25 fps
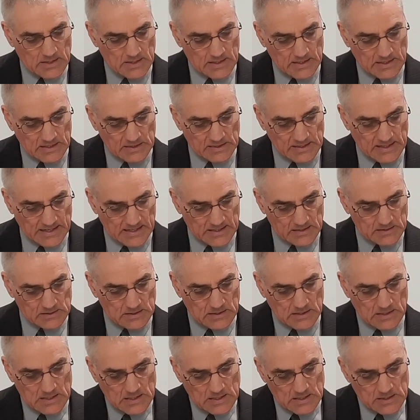And
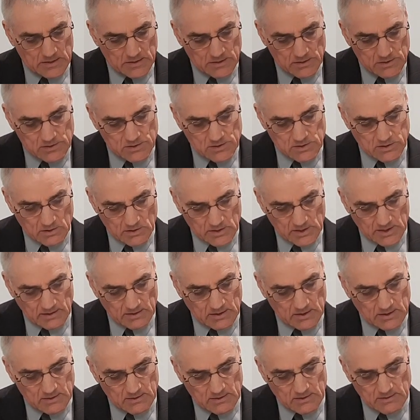then
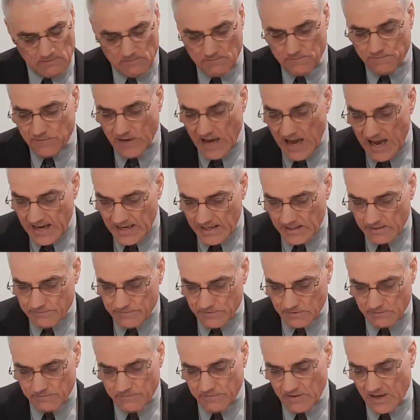35
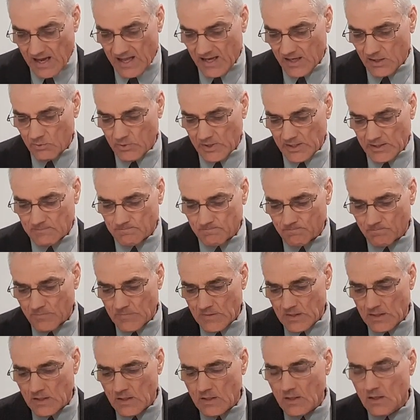and
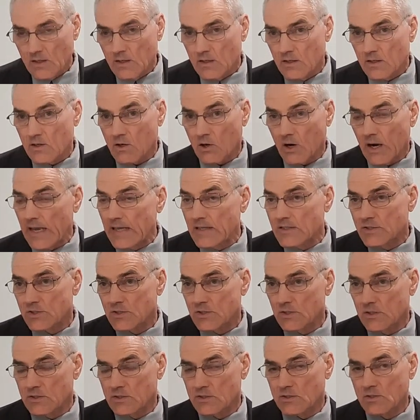following,
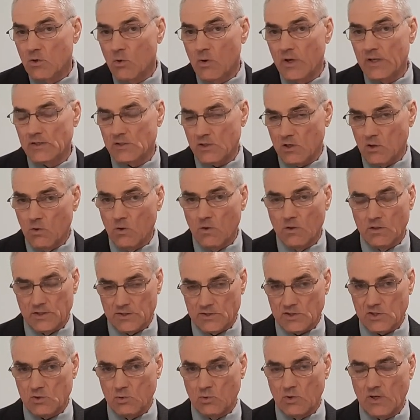Christ is going to hold
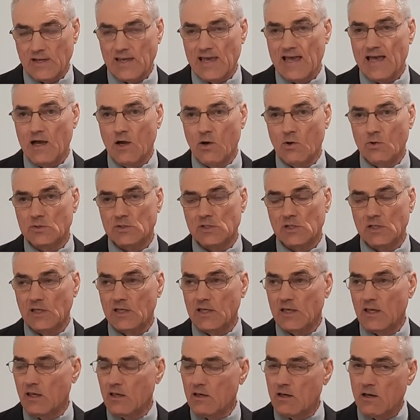us to account and
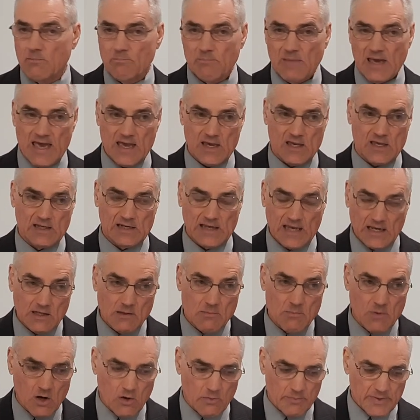he can come back at any
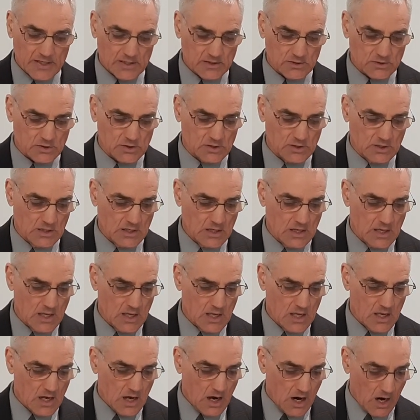moment.
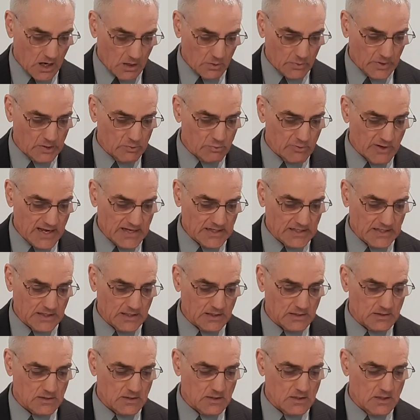Are we ready?
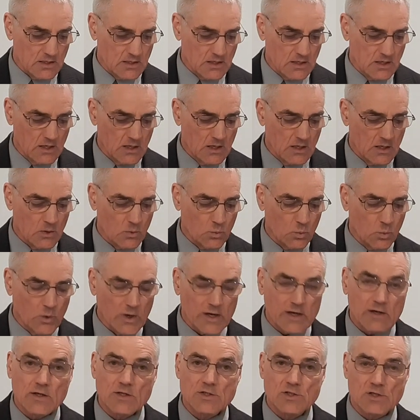
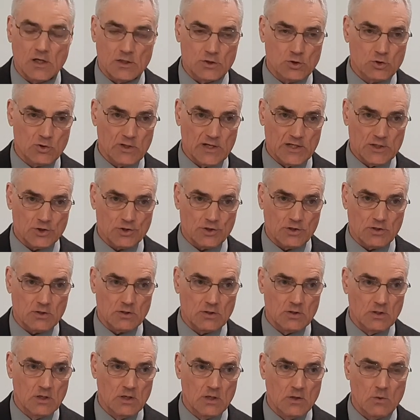Where is our treasure?
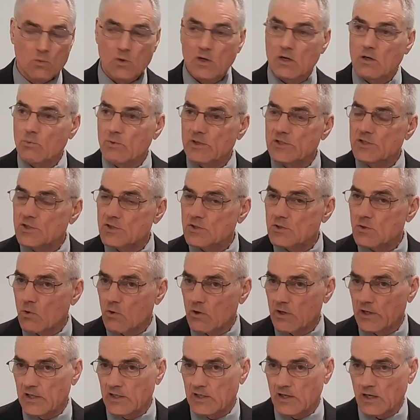Where are we
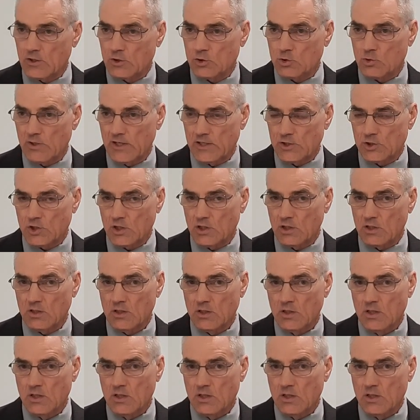storing our treasure?